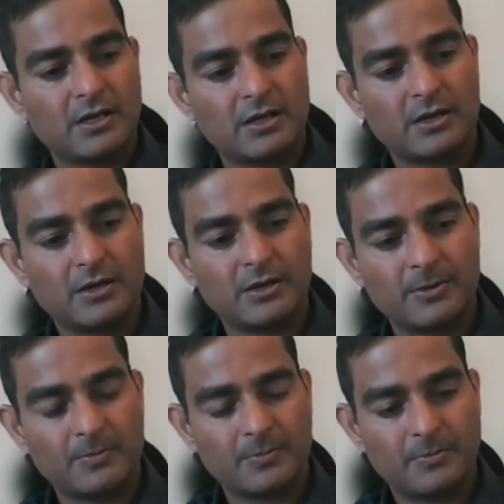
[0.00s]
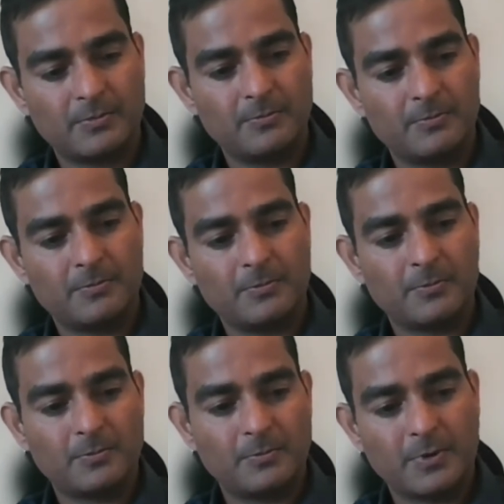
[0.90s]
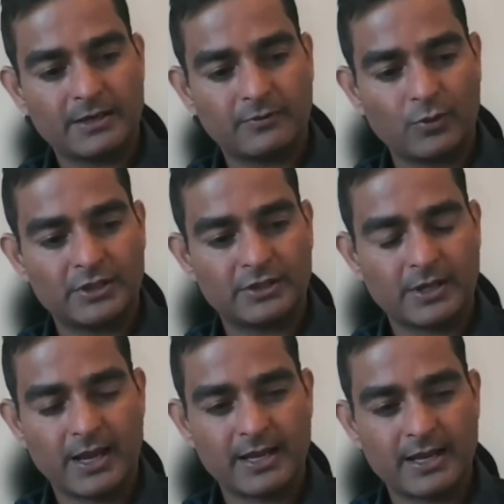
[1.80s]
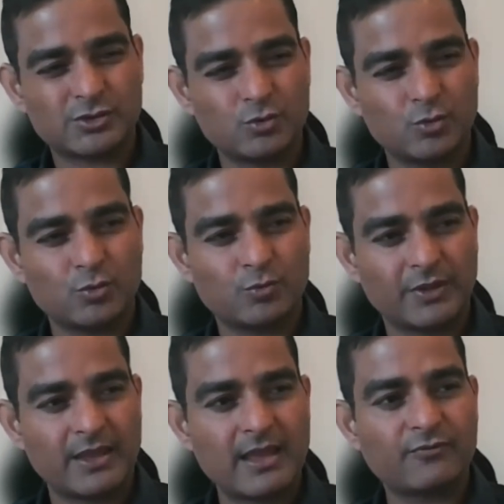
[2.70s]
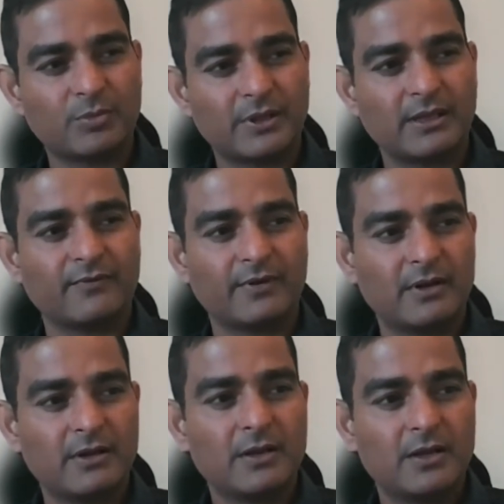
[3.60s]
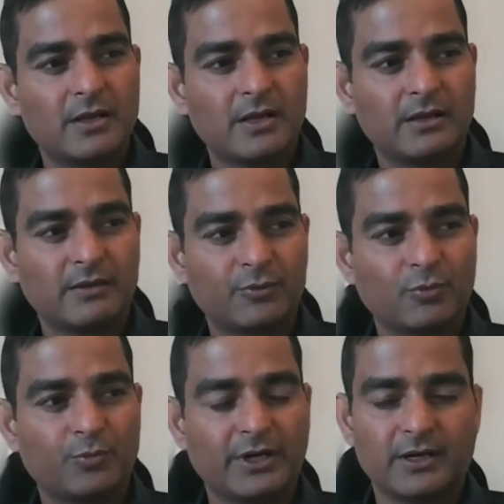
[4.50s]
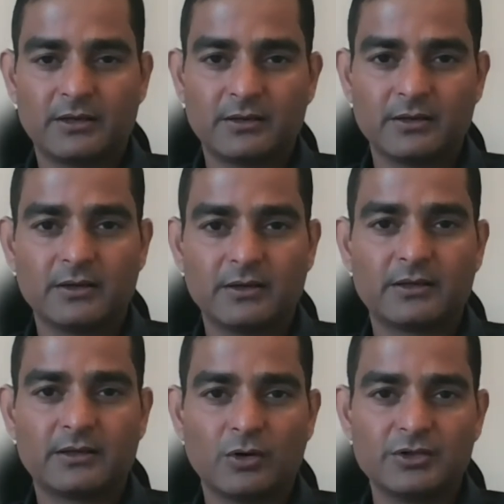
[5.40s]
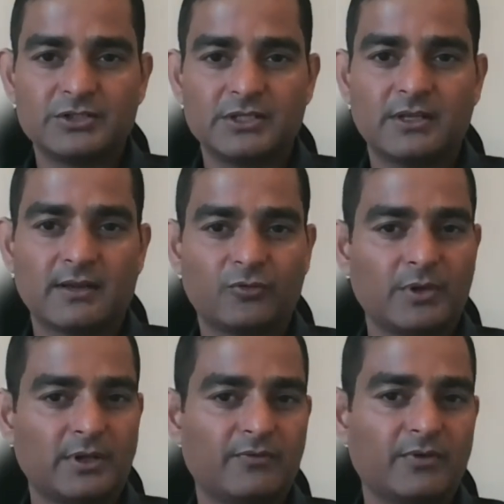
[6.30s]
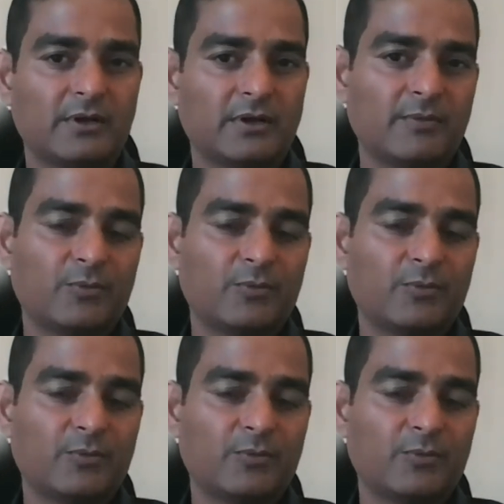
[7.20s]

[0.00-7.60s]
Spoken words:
But they have to be given an appropriate technology. They have to be given an